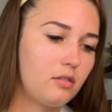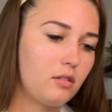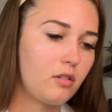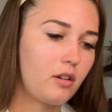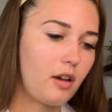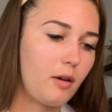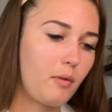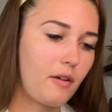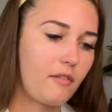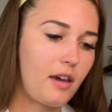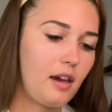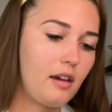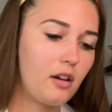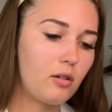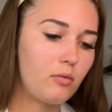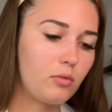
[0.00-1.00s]
Okay, we have
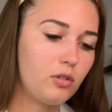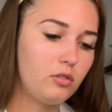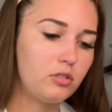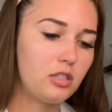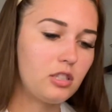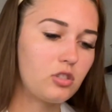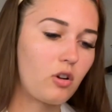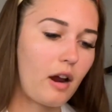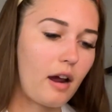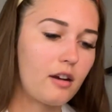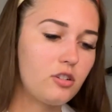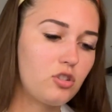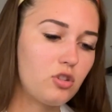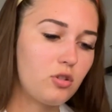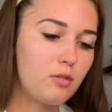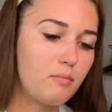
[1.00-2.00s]
kangaroo. It says
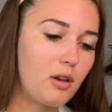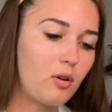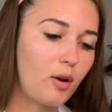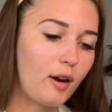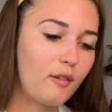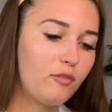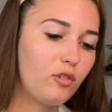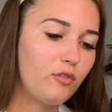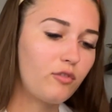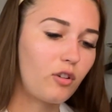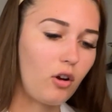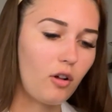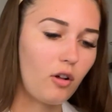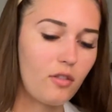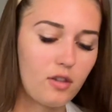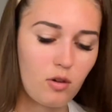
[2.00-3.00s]
gratitude. Be grateful for
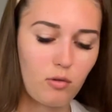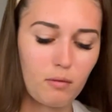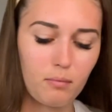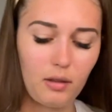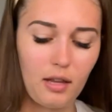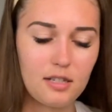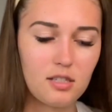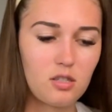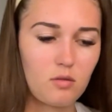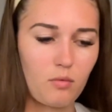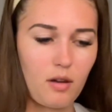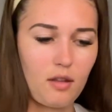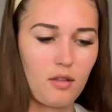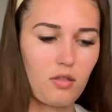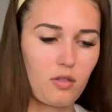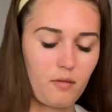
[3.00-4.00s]
all that you were blessed
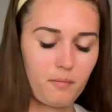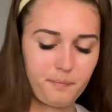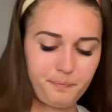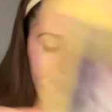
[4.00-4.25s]
with.